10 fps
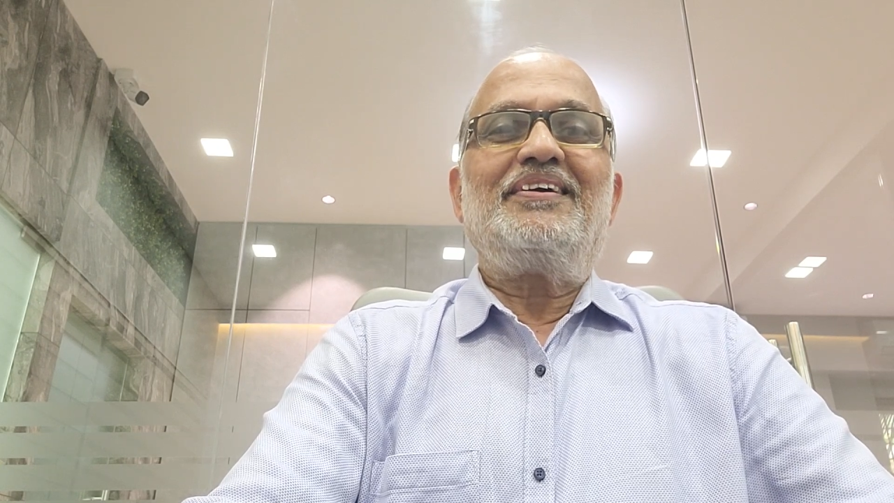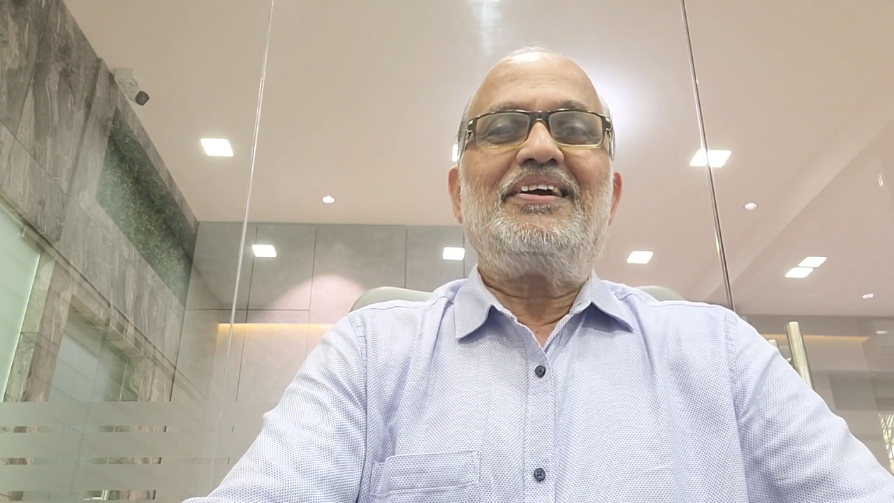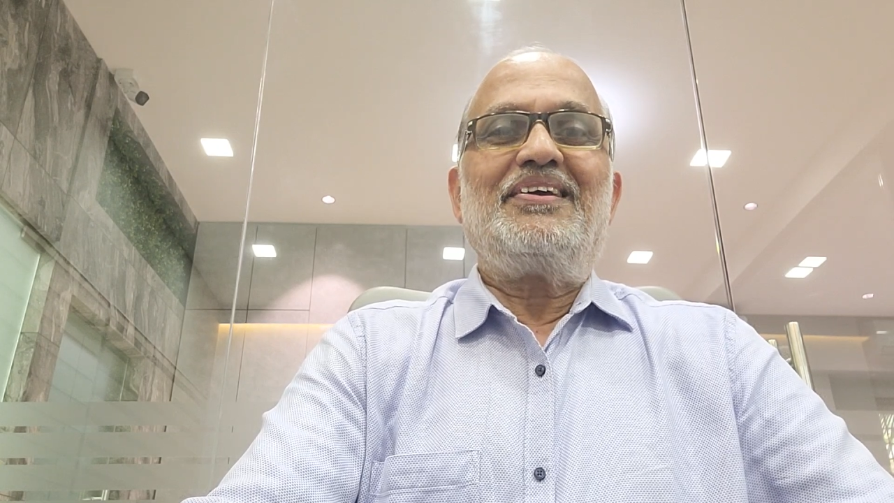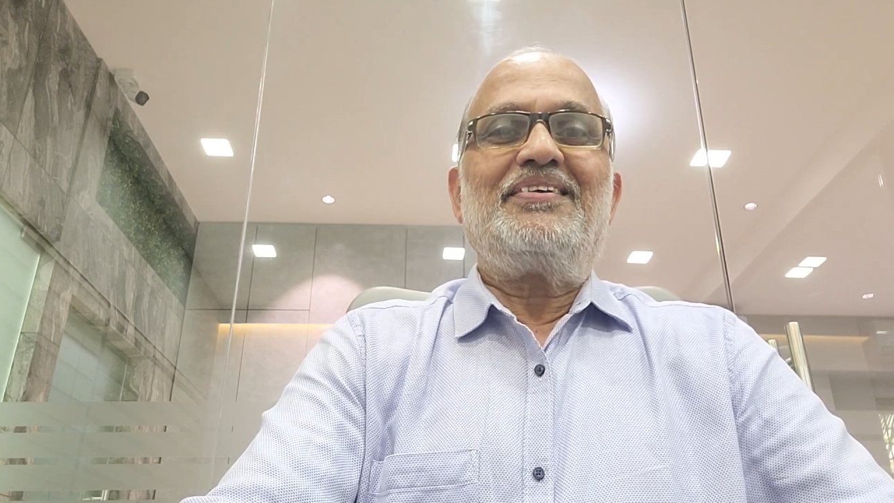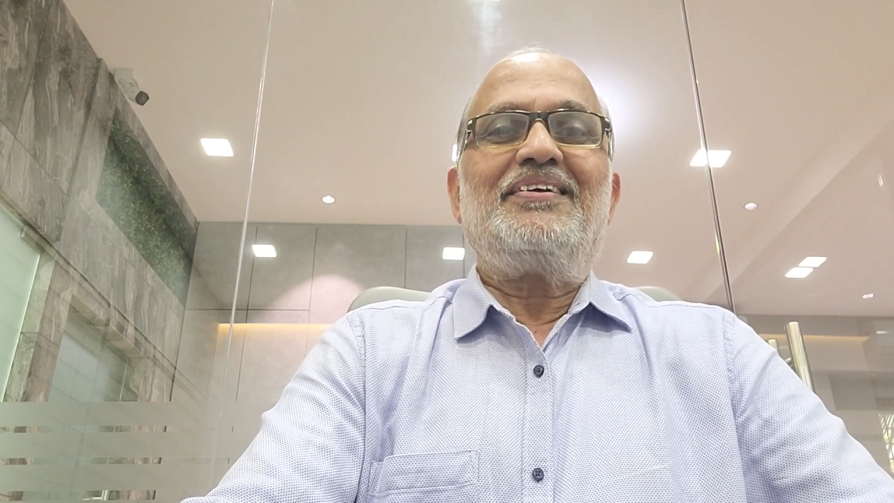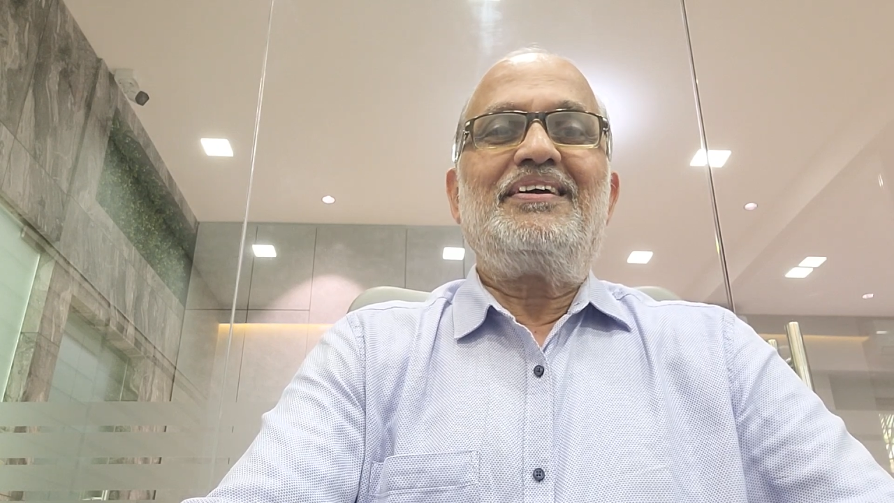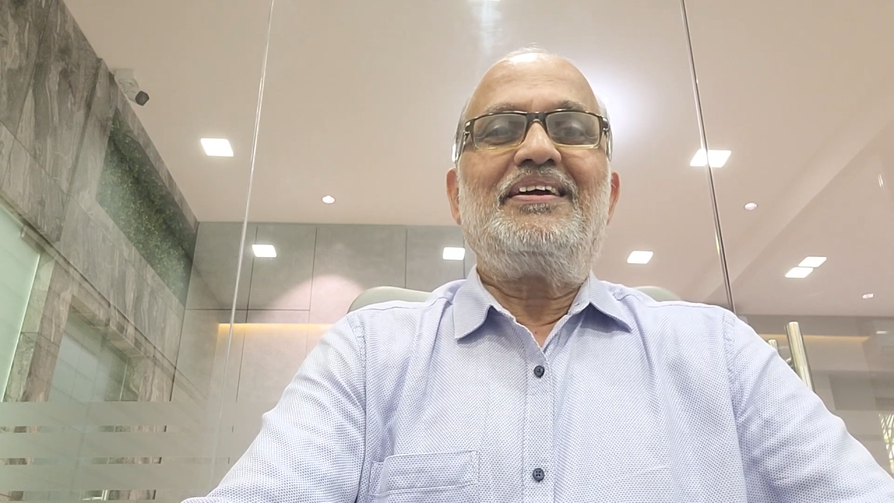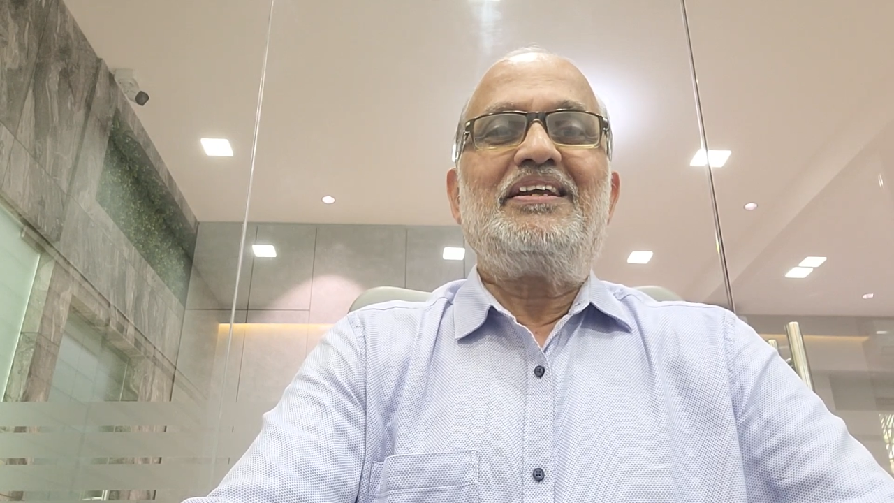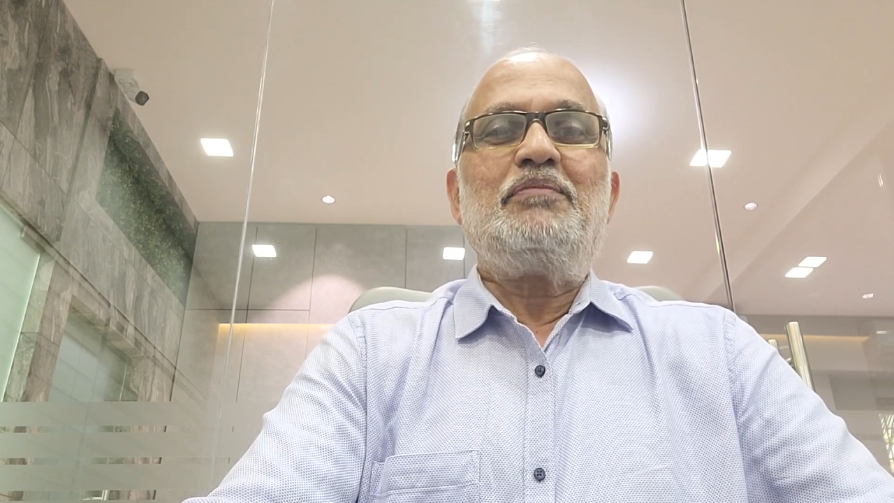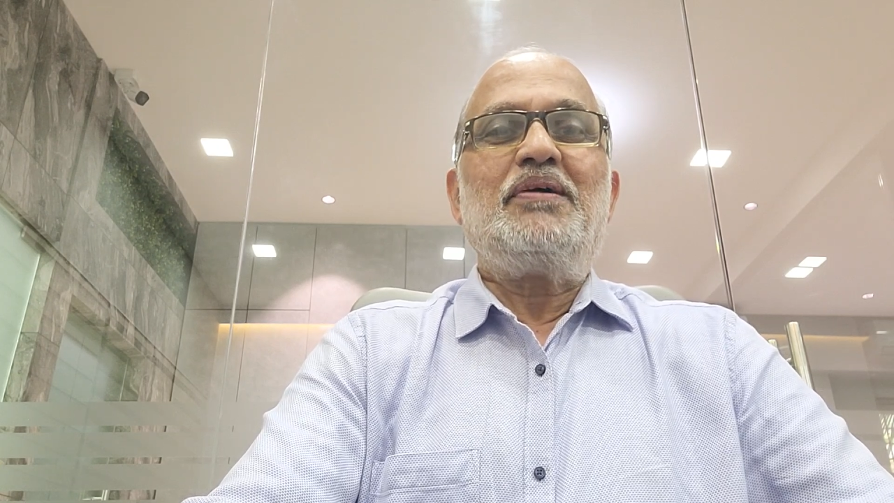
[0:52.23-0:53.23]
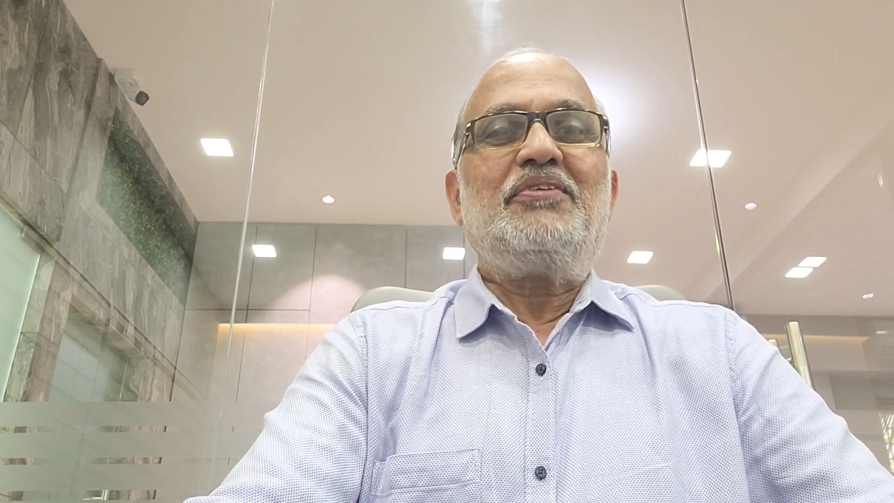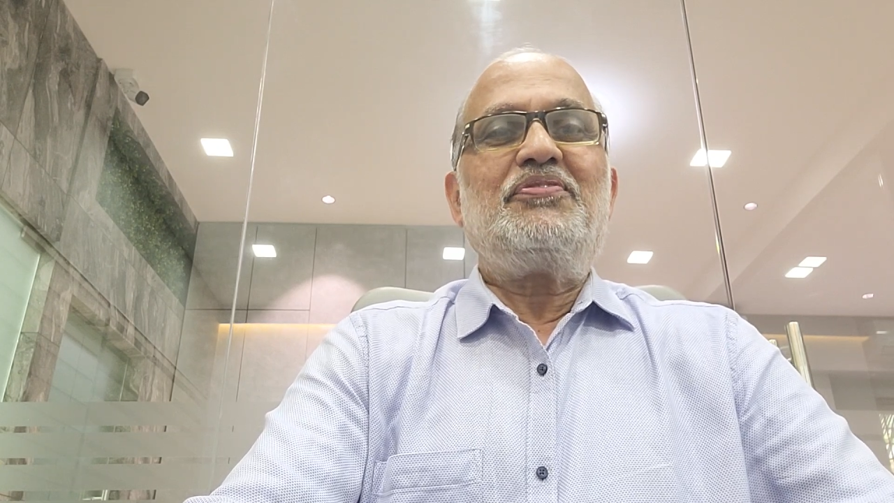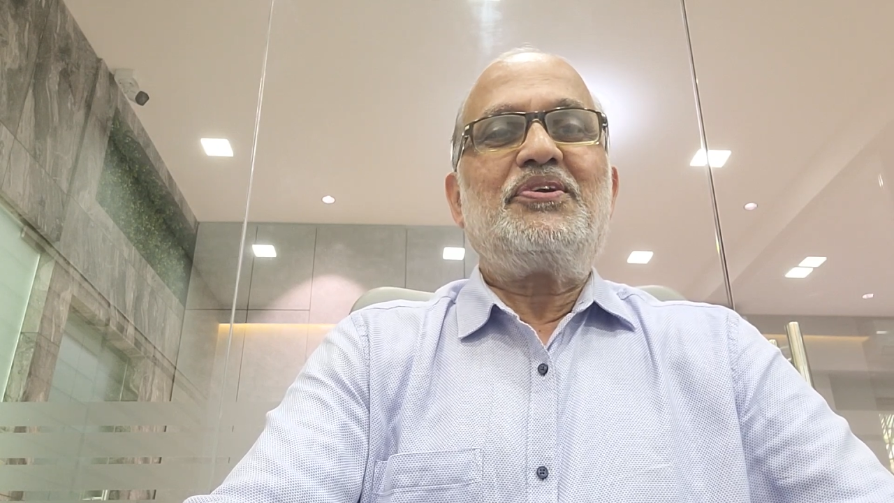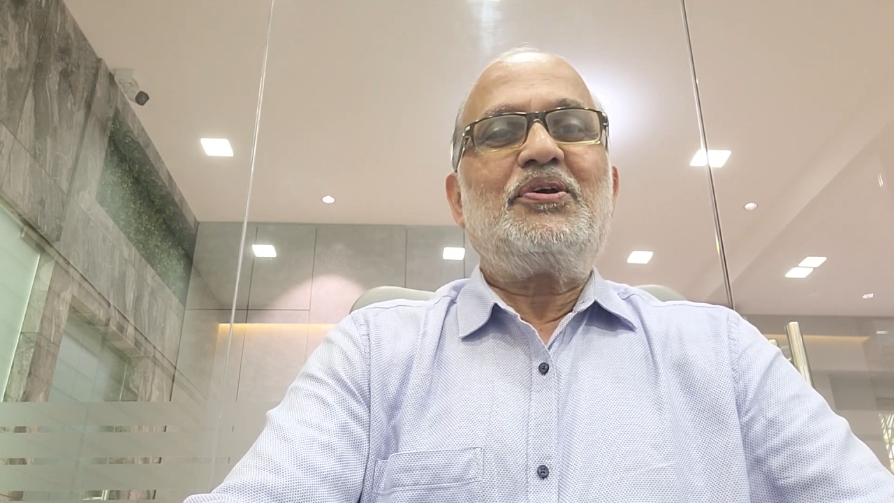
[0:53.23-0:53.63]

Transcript: get any benefit